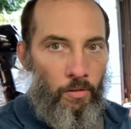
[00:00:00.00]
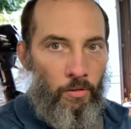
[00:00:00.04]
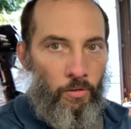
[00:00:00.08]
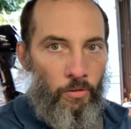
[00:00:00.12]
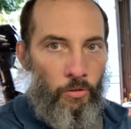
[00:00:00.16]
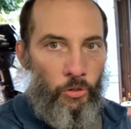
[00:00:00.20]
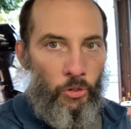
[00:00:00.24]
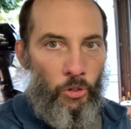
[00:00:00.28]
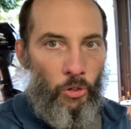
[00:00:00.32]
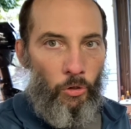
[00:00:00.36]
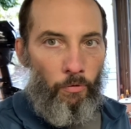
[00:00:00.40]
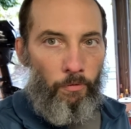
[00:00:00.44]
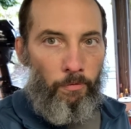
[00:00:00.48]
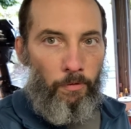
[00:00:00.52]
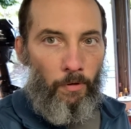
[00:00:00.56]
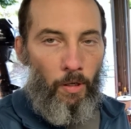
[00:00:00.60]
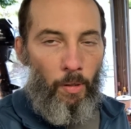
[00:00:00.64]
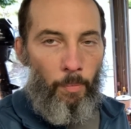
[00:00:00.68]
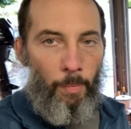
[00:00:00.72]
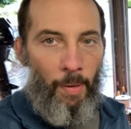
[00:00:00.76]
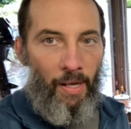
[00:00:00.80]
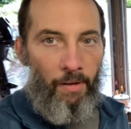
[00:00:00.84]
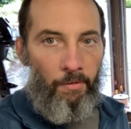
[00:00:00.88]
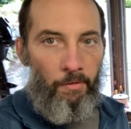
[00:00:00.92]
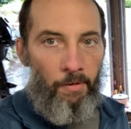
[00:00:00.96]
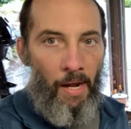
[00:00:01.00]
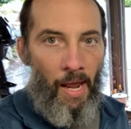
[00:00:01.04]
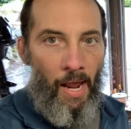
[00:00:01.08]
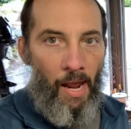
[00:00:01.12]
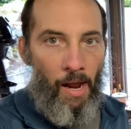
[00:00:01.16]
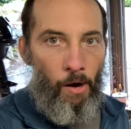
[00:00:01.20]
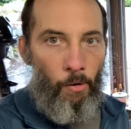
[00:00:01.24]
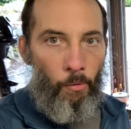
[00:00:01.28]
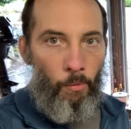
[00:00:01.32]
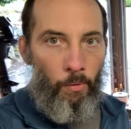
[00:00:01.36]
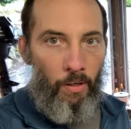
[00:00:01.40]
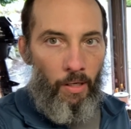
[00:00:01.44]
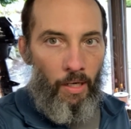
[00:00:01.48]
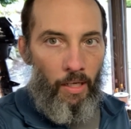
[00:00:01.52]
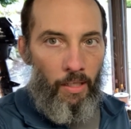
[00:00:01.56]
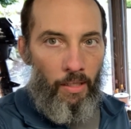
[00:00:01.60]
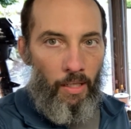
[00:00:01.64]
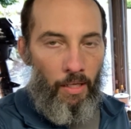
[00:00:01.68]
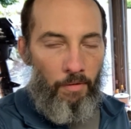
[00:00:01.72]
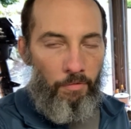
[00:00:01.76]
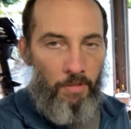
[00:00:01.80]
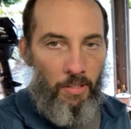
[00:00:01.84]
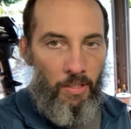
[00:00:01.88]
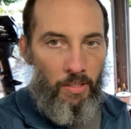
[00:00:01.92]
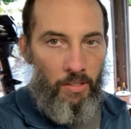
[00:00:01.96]
So for about an hour, I
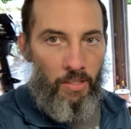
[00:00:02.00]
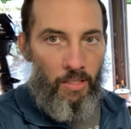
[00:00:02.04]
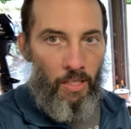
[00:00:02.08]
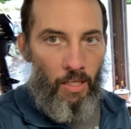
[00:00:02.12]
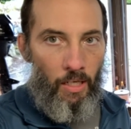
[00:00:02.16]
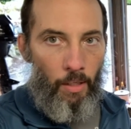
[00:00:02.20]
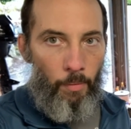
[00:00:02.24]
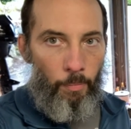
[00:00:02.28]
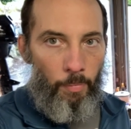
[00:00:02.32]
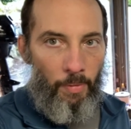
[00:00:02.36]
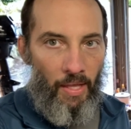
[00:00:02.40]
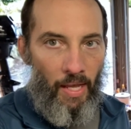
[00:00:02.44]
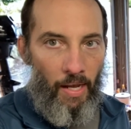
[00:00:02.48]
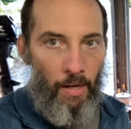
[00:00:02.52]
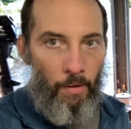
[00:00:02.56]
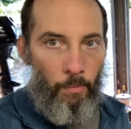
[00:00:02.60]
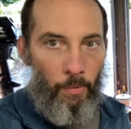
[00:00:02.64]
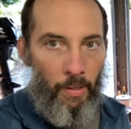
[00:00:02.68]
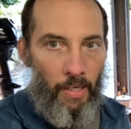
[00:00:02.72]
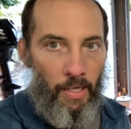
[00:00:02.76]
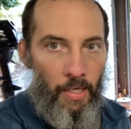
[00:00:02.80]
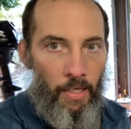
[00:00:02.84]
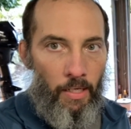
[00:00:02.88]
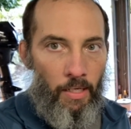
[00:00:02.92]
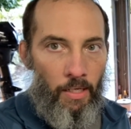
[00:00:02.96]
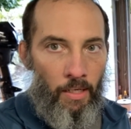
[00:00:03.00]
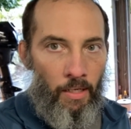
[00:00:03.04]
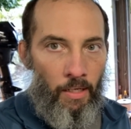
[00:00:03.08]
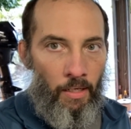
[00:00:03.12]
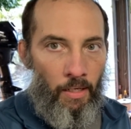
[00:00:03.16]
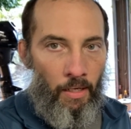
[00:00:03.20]
left it set up that way,